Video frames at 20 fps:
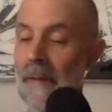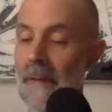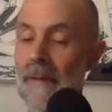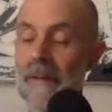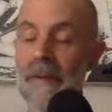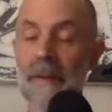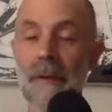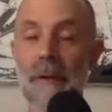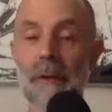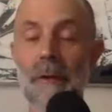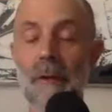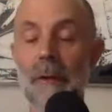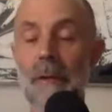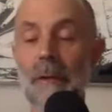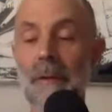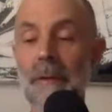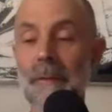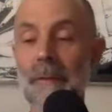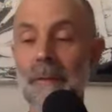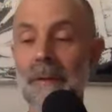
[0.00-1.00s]
that
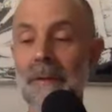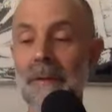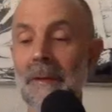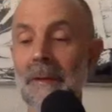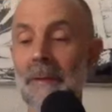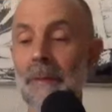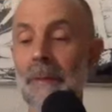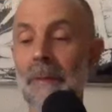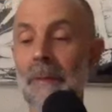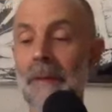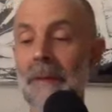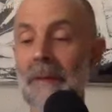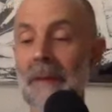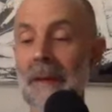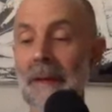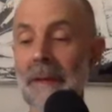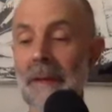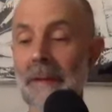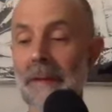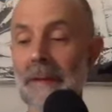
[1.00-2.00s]
God was in all
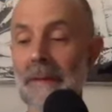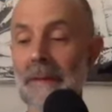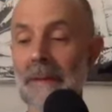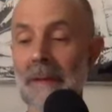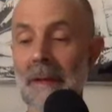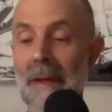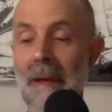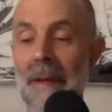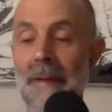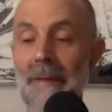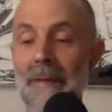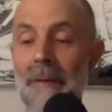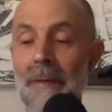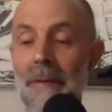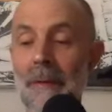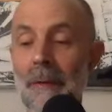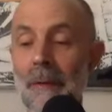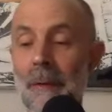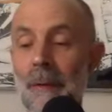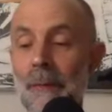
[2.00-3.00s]
things and that
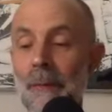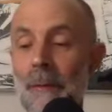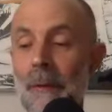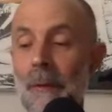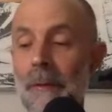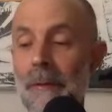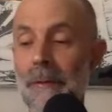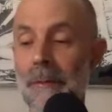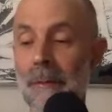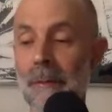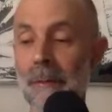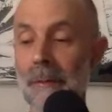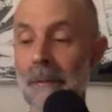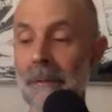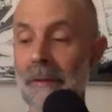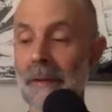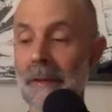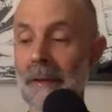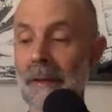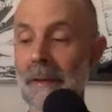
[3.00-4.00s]
God was all
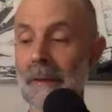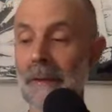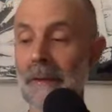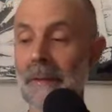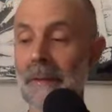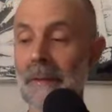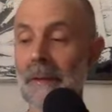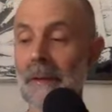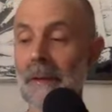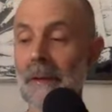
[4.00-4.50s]
things.